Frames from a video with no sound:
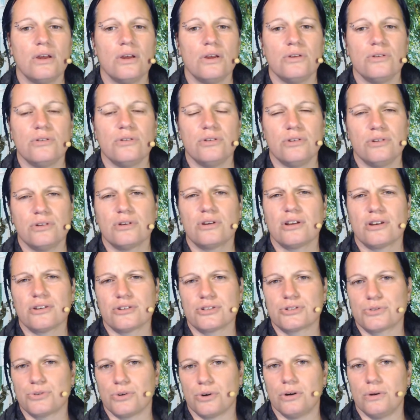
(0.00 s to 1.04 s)
you're going to
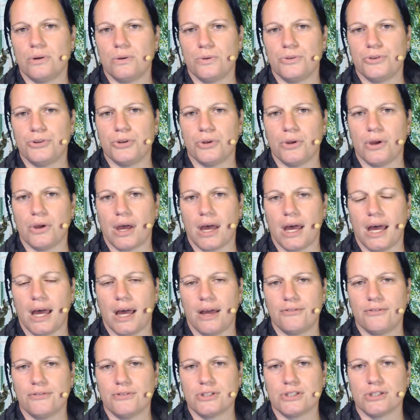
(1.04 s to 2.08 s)
struggle to
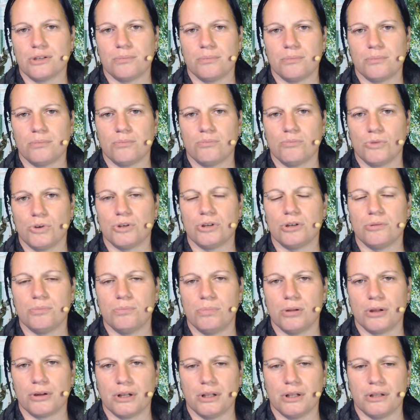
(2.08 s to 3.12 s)
have some good
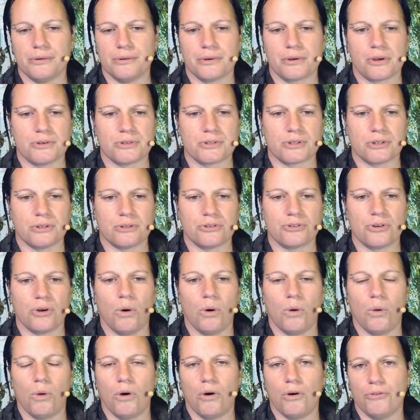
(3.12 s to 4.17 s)
blood glucose
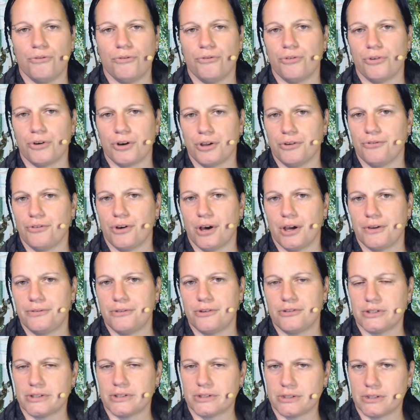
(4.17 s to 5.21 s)
control on 45 to
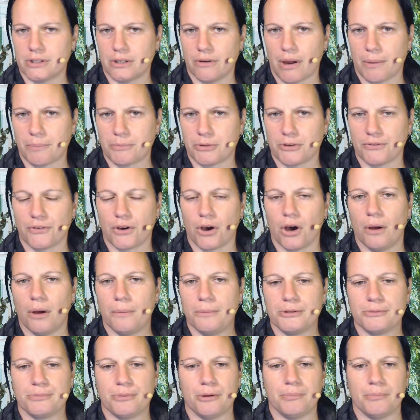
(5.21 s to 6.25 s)
60 grams of
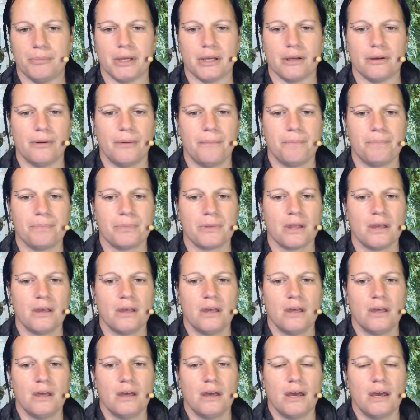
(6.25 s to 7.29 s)
carbs per meal.
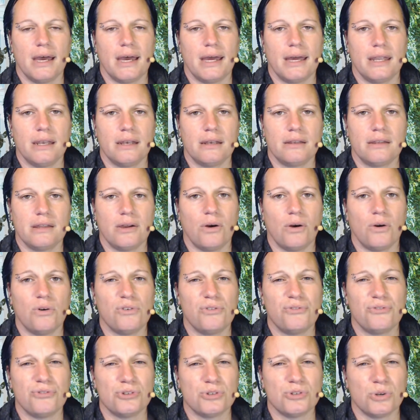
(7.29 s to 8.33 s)
And they
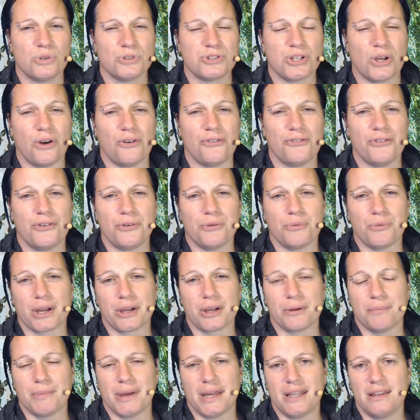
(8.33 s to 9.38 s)
also often
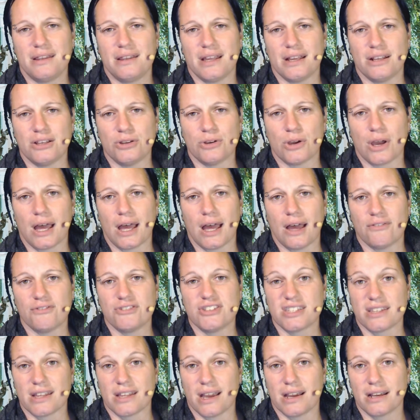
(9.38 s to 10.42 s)
recommend that you have
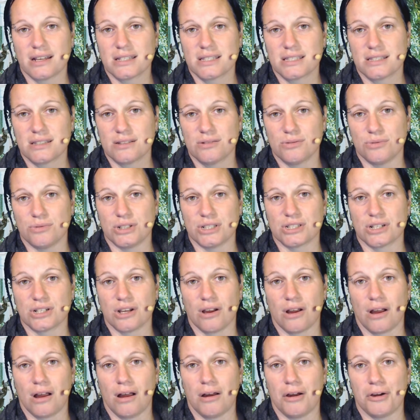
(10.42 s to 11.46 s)
snacks, which
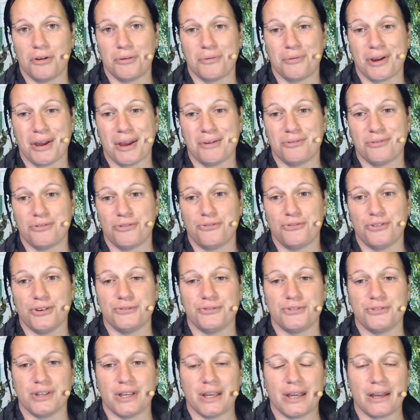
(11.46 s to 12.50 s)
are around
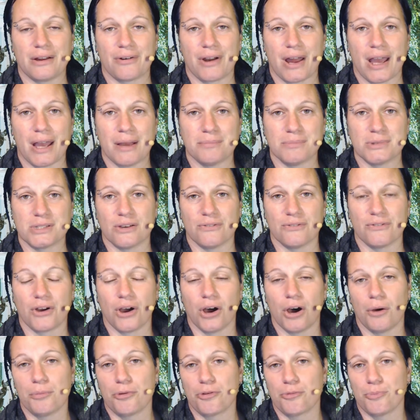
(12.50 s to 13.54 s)
15 grams of
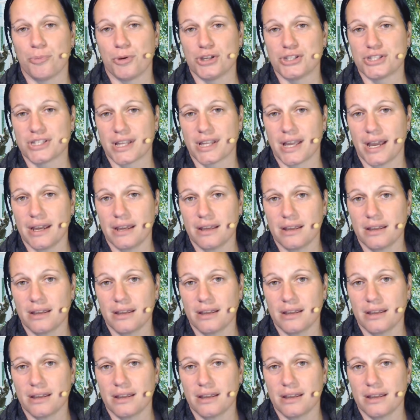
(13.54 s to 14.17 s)
carbs per snack.